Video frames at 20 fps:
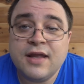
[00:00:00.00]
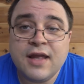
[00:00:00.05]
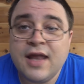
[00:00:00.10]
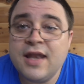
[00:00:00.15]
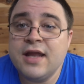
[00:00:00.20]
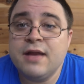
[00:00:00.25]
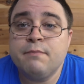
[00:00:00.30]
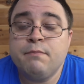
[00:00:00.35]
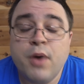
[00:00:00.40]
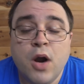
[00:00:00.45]

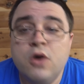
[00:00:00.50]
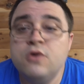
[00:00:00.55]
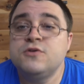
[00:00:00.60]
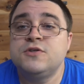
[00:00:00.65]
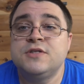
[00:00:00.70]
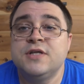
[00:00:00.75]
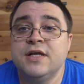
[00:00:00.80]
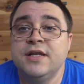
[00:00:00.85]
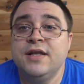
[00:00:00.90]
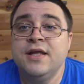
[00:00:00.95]
getting
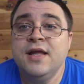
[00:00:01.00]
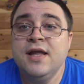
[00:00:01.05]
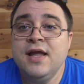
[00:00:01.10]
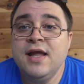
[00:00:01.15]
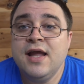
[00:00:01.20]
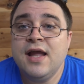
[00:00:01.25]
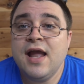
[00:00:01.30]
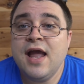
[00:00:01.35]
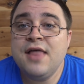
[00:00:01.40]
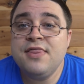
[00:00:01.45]
posted.
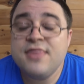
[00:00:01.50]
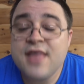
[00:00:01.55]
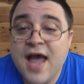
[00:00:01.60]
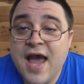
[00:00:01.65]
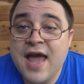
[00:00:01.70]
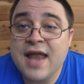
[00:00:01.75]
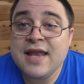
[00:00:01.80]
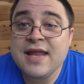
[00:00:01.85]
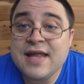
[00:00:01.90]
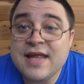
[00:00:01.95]
And
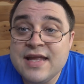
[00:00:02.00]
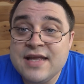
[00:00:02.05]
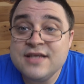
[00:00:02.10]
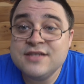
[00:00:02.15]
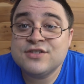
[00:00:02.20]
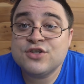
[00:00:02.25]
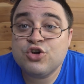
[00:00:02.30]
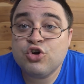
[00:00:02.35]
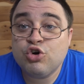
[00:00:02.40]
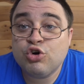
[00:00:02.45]
that
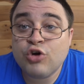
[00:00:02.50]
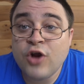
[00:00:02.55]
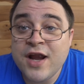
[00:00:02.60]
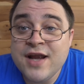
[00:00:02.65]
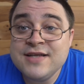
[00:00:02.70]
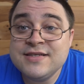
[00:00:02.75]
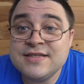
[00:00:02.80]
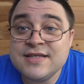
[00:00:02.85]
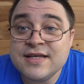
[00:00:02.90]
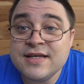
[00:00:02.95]
is
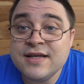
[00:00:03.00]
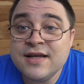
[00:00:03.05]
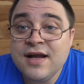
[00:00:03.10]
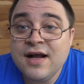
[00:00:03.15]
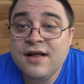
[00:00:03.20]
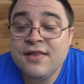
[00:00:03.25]
crazy.